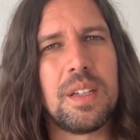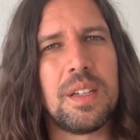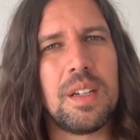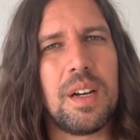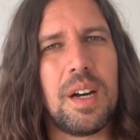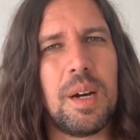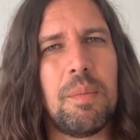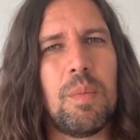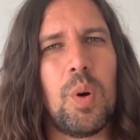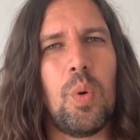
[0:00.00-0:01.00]

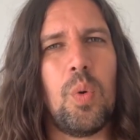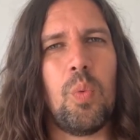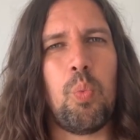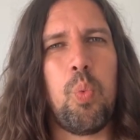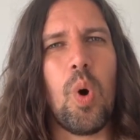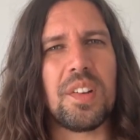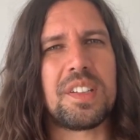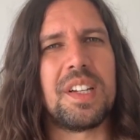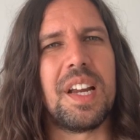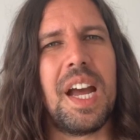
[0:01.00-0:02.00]

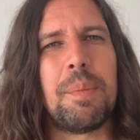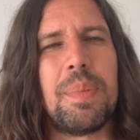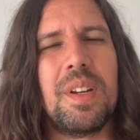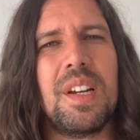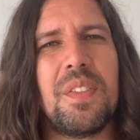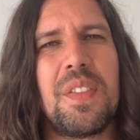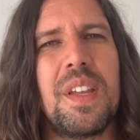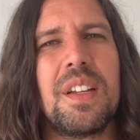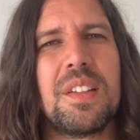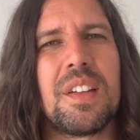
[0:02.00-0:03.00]
what's going to happen if
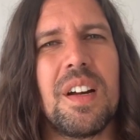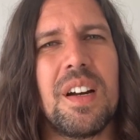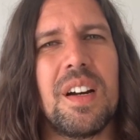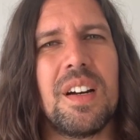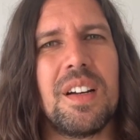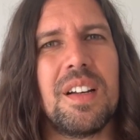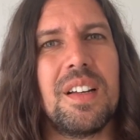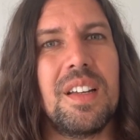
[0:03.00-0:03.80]
things are